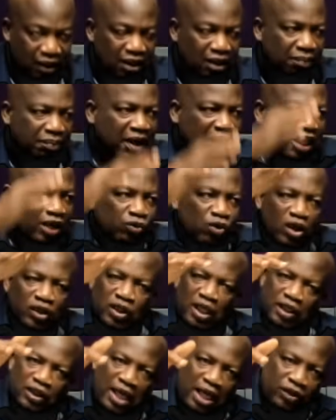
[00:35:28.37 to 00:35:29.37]
But the course
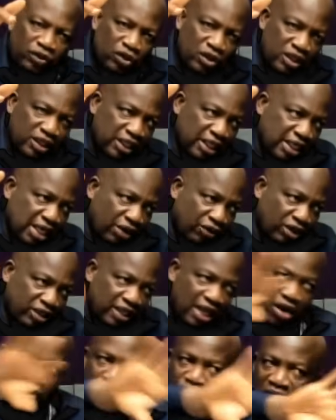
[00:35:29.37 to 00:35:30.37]
Attorney General
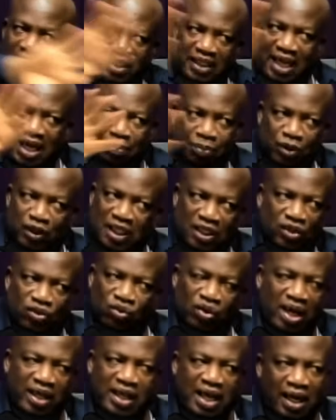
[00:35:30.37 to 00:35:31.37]
and we saw process of
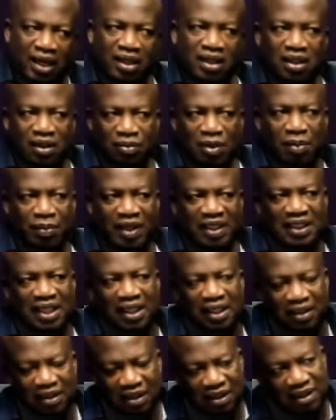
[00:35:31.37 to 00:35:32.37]
Ghana. Now
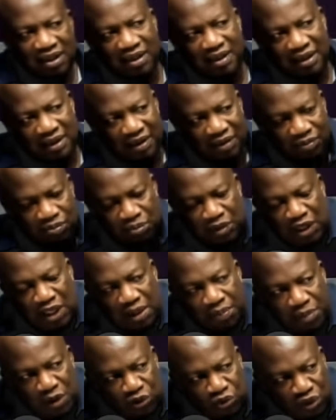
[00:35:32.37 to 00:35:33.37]
because be
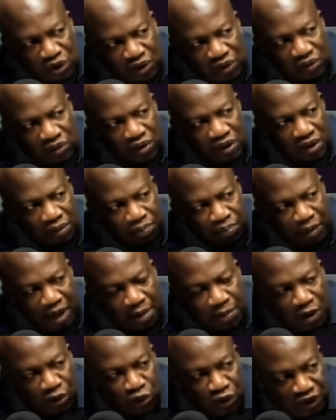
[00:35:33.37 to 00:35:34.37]
in between
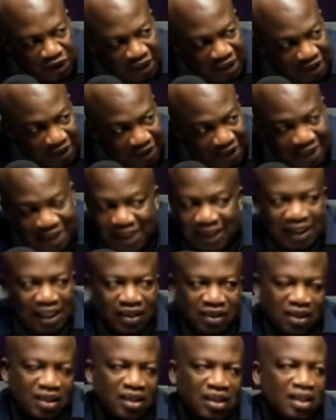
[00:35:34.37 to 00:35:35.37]
Parliament was
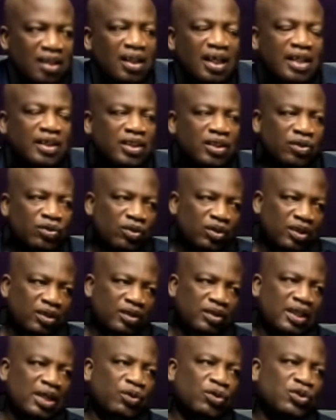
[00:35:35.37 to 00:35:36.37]
until
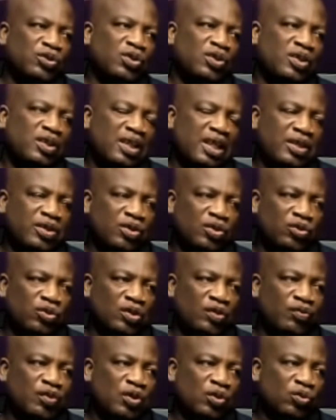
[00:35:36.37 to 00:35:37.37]
there was no need to
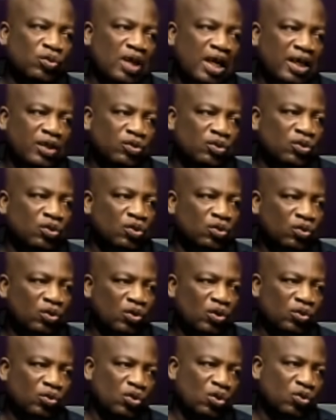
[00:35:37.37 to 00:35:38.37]
even to
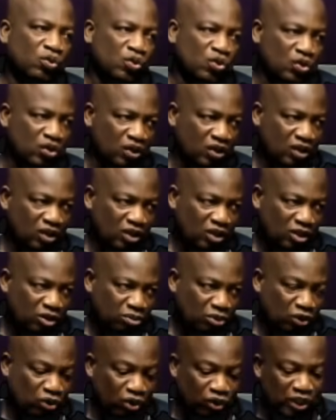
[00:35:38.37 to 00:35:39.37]
conclude
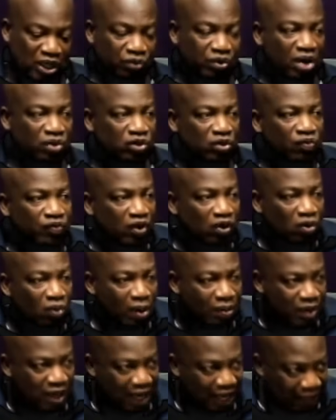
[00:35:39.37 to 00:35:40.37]
because we are counting for
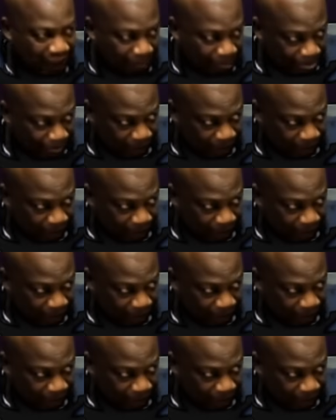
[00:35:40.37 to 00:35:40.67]
go be here.